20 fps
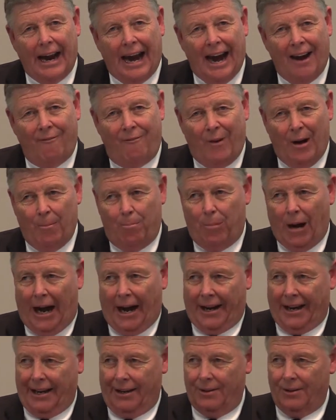
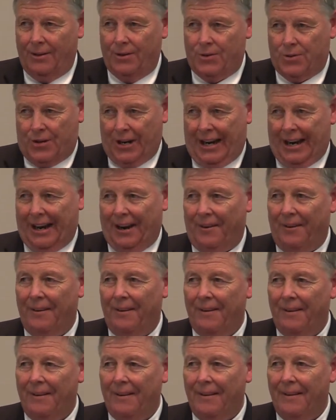everybody sin
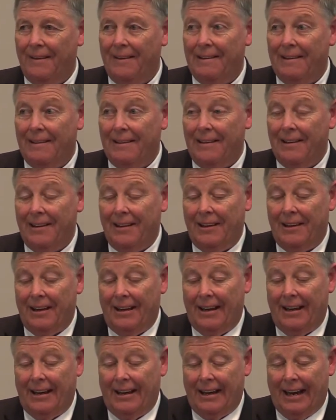
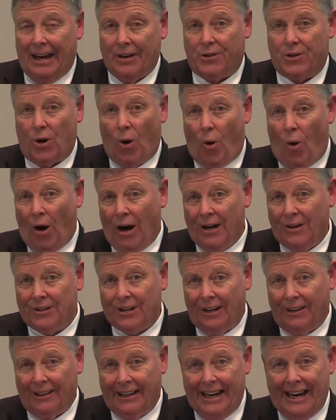is going
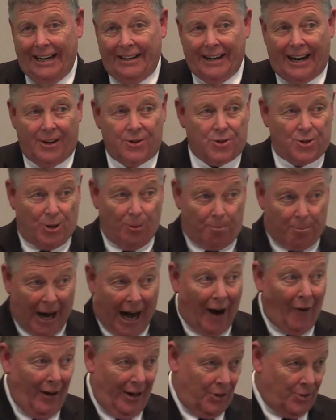to lead us to
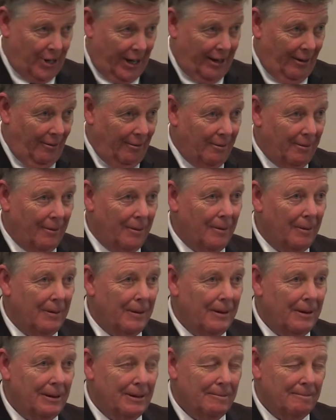perishing
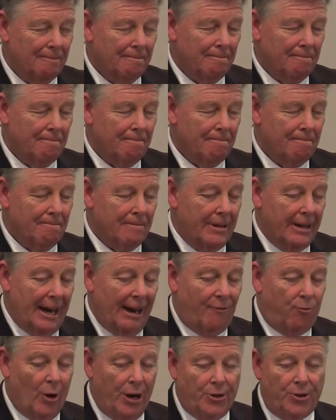
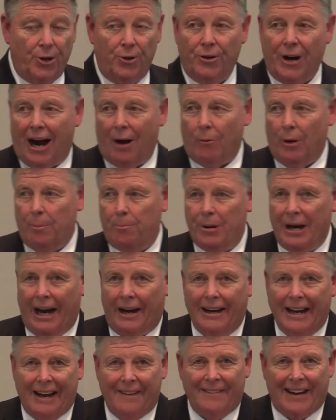if we do not repent.
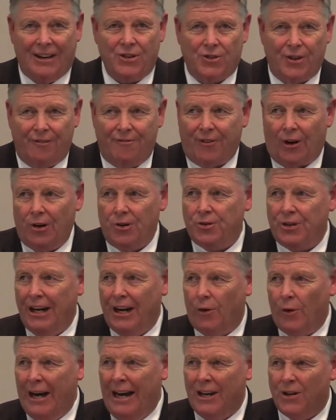That's the first
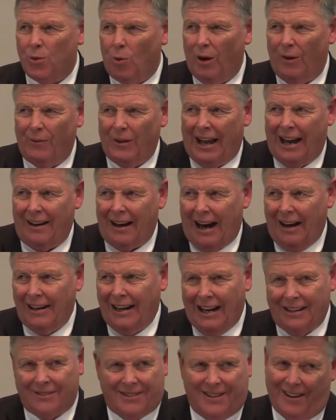ingredient. Well, I
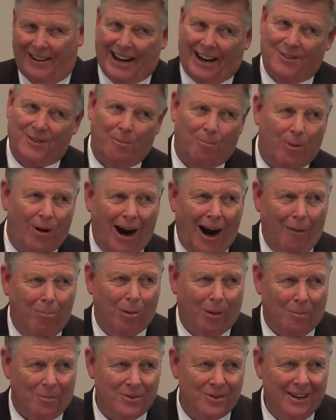got, still got some
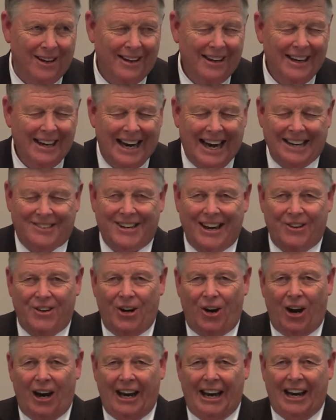problems. He says, you
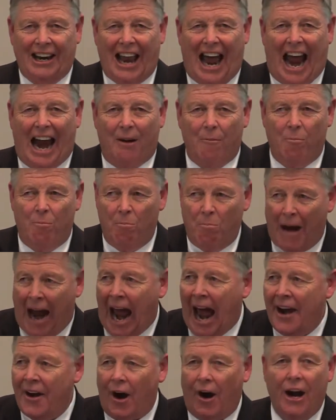know, in like
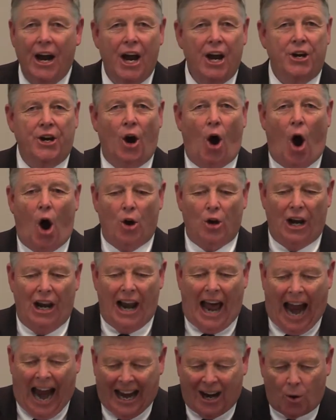manner, you all
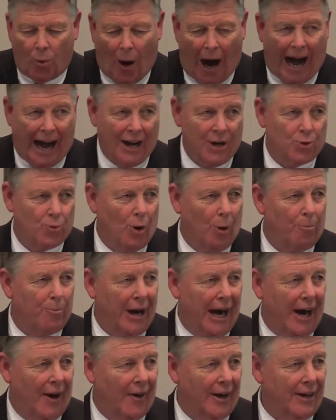likewise will
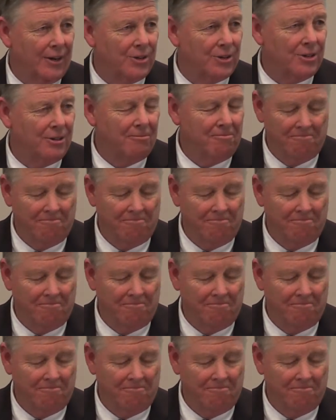perish.